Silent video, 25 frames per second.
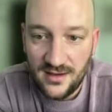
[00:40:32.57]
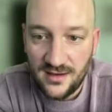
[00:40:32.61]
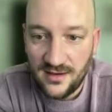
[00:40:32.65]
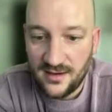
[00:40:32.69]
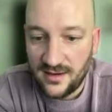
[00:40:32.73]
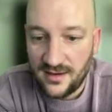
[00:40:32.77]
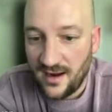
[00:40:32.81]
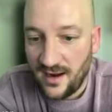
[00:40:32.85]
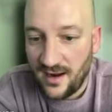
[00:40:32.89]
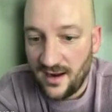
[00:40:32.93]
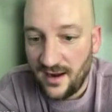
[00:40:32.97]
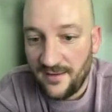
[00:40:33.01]

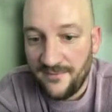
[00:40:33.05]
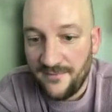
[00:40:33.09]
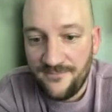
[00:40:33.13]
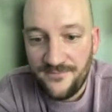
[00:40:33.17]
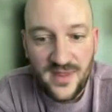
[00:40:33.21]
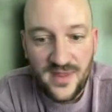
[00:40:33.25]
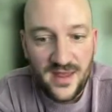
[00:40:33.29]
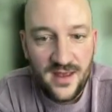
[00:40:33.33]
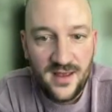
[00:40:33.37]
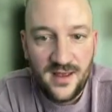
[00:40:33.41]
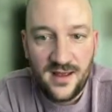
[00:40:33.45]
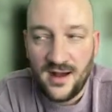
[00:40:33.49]
Okay,
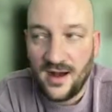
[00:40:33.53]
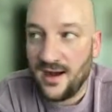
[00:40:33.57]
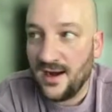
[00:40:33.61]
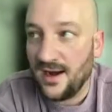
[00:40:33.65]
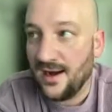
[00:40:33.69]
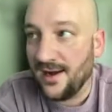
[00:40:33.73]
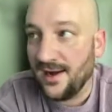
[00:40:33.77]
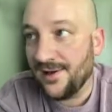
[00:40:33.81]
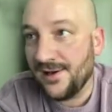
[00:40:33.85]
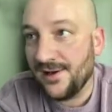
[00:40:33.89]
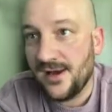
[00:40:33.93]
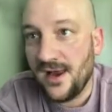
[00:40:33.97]

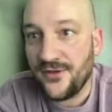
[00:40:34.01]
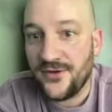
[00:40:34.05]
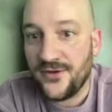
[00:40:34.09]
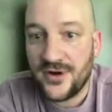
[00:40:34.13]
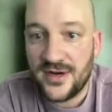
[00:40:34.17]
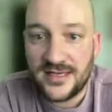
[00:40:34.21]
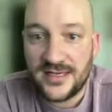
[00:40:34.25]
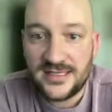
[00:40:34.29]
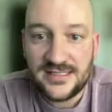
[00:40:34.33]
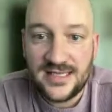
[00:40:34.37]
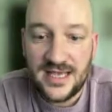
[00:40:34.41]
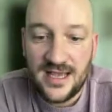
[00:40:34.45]
another
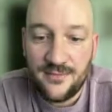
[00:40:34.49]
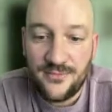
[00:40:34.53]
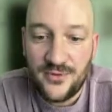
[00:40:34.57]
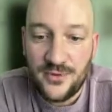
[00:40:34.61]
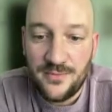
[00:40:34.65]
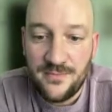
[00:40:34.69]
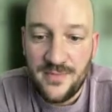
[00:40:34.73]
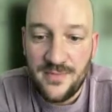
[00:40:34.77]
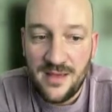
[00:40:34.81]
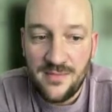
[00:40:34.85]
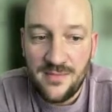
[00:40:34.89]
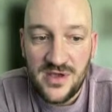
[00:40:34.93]
example,
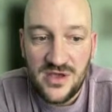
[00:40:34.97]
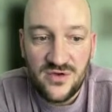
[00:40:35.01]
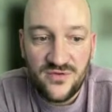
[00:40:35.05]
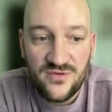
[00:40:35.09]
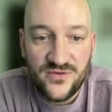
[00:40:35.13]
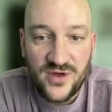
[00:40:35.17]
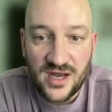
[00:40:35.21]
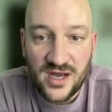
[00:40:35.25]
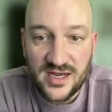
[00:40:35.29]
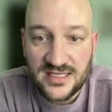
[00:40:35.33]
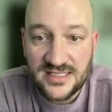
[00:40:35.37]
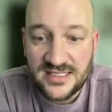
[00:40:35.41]
maybe you've
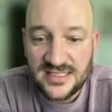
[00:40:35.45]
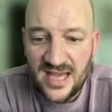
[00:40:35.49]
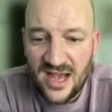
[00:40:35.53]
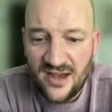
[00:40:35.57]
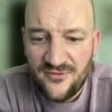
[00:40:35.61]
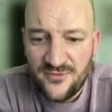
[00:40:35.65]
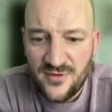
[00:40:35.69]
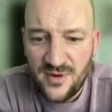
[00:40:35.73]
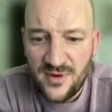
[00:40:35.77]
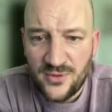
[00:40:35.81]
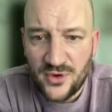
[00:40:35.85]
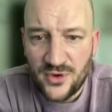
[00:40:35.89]
got a staff
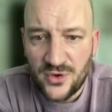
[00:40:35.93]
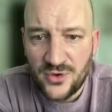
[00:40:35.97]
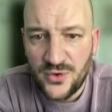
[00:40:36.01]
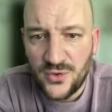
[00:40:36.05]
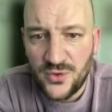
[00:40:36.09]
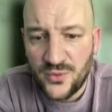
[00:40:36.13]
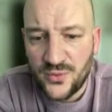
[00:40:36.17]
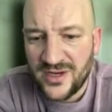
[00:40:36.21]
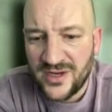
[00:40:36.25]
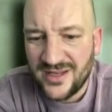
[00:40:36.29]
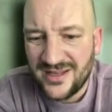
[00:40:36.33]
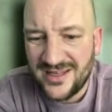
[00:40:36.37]
member who
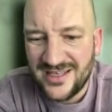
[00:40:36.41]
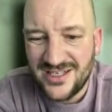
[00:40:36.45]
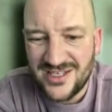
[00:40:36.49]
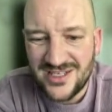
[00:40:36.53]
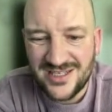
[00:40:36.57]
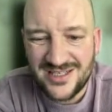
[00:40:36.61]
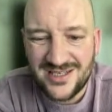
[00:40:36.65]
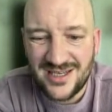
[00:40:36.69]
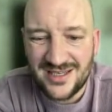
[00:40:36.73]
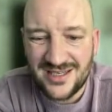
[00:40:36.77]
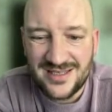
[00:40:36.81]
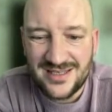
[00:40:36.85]
really
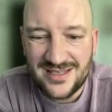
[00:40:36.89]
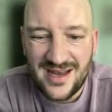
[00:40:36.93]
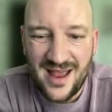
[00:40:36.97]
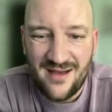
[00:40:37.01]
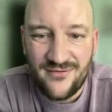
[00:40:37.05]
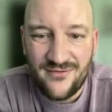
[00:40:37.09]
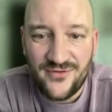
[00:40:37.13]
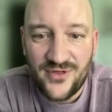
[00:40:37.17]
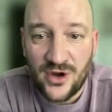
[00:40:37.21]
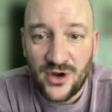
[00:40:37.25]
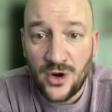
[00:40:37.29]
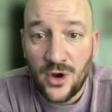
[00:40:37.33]
just doesn't
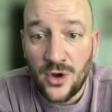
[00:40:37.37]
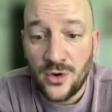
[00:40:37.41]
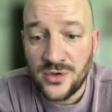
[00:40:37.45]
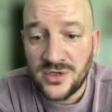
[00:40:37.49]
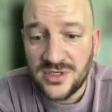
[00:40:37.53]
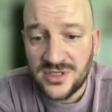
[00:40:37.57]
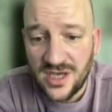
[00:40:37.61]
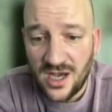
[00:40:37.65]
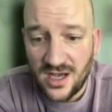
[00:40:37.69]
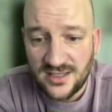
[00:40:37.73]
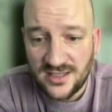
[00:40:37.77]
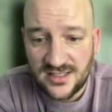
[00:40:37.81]
have their own
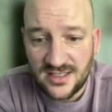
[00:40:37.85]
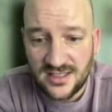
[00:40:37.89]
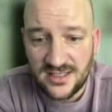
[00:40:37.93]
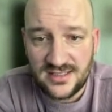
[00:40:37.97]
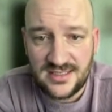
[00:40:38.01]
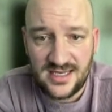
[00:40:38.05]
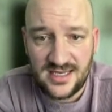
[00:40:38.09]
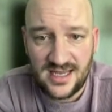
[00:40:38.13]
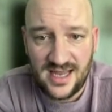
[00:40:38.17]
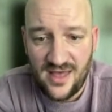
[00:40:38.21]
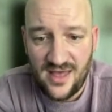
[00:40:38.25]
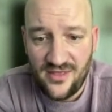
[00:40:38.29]
tosses
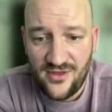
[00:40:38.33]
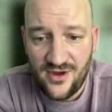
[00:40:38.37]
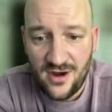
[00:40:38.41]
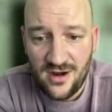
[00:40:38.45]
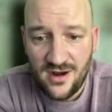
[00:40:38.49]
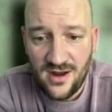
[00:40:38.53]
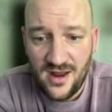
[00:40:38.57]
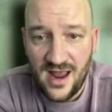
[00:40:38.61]
together,